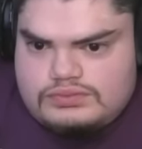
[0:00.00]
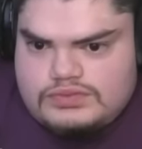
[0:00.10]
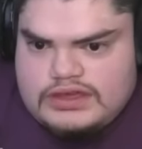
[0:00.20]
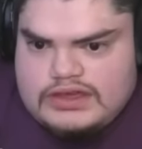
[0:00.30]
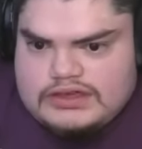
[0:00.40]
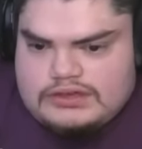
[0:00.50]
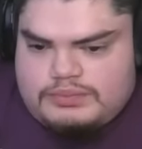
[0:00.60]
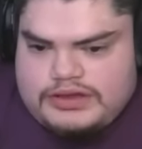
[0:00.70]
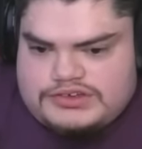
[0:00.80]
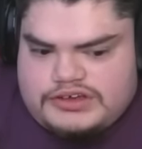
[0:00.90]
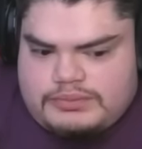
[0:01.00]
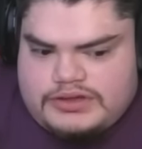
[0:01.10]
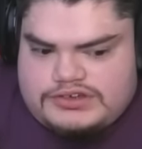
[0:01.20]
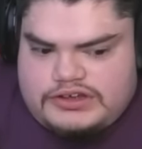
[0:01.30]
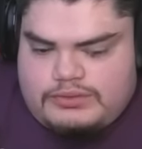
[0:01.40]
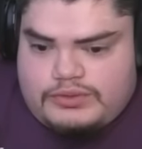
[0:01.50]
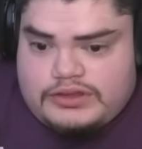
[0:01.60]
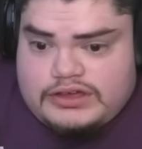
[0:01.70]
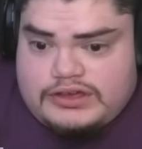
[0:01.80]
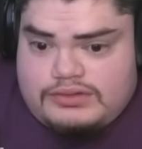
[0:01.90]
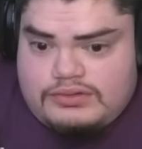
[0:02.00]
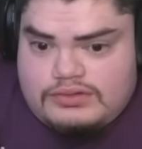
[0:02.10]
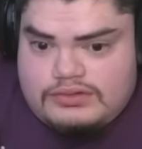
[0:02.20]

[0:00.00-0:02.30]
Thank you. Beltre to Beltre. One down.